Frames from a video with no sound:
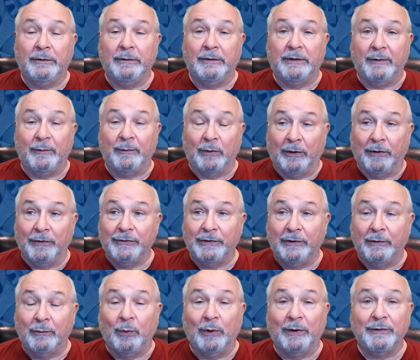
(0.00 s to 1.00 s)
they will
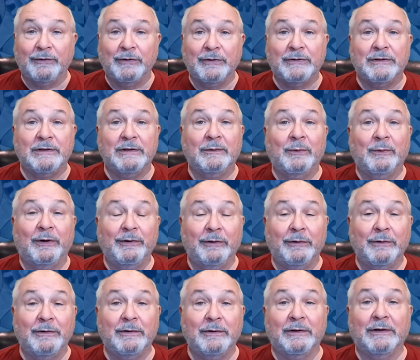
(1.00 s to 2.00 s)
also want to see what
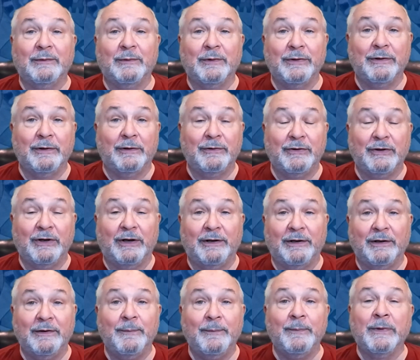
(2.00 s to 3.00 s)
you're doing with their
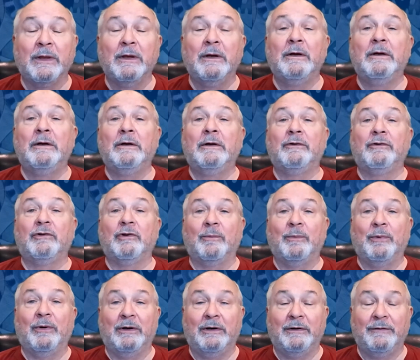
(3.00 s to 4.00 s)
data. So
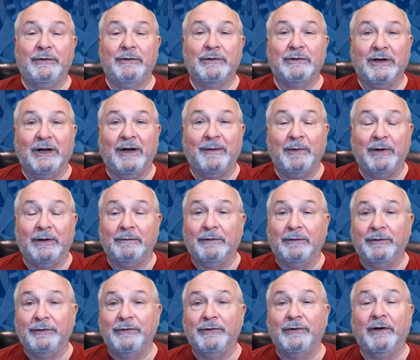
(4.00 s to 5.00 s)
part of your top
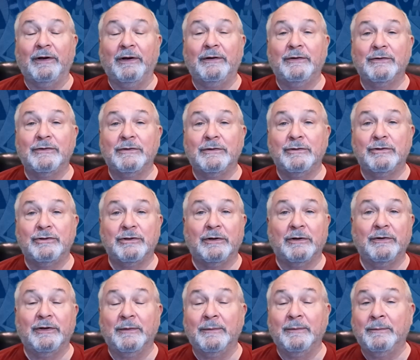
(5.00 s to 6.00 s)
level design is to
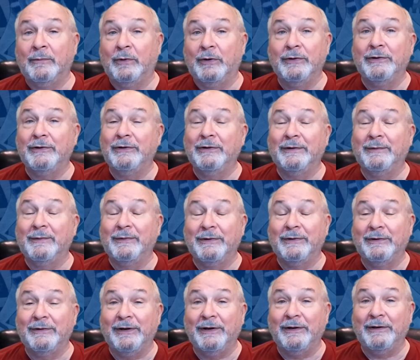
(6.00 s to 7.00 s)
show them what you're doing with
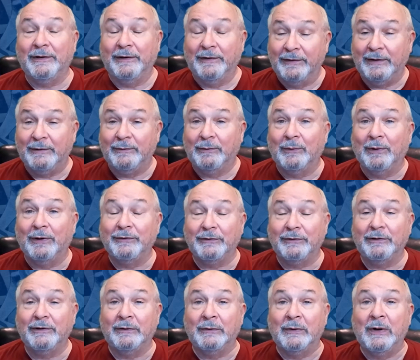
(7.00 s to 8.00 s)
their data, and they will want
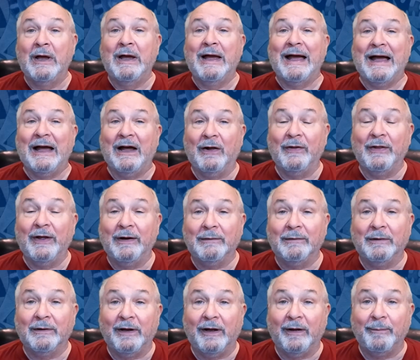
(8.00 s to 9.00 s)
to know how that
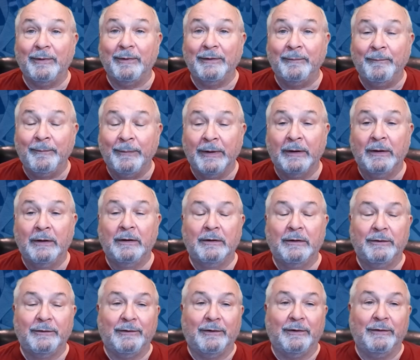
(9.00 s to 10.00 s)
will happen.
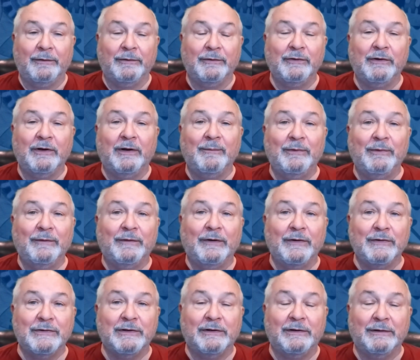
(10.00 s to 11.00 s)
So there's a number of
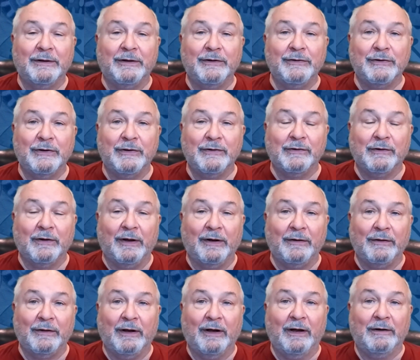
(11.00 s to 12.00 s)
considerations
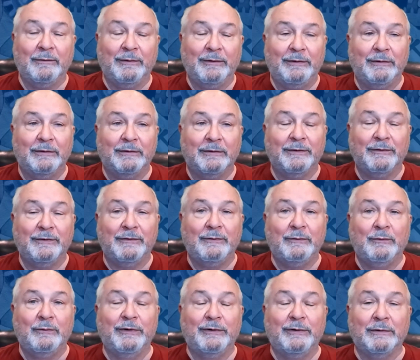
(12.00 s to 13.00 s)
like that. We
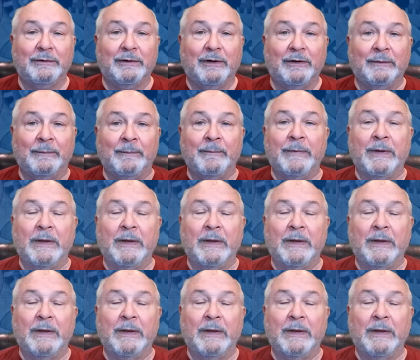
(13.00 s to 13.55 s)
drew a